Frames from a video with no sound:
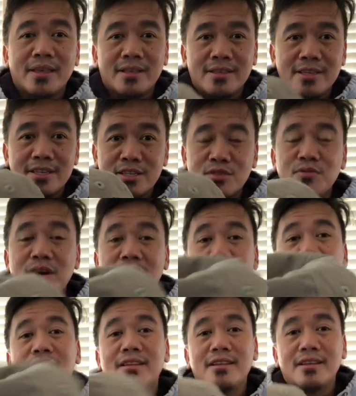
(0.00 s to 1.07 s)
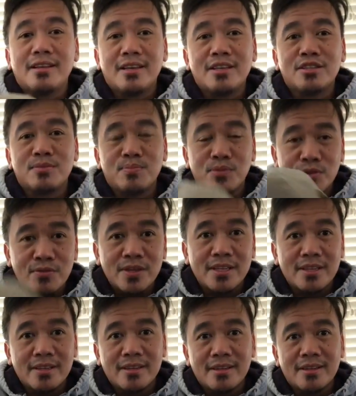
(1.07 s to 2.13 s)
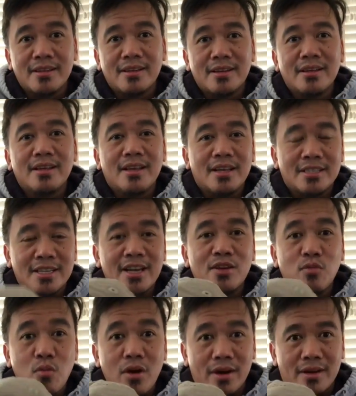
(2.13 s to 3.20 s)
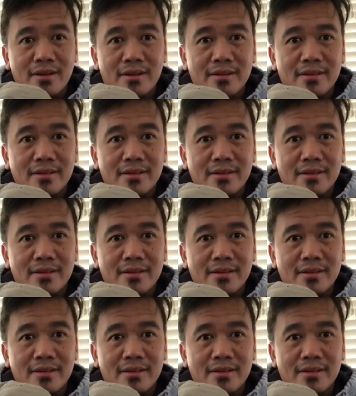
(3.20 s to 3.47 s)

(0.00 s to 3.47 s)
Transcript: this one is proven it's gonna work.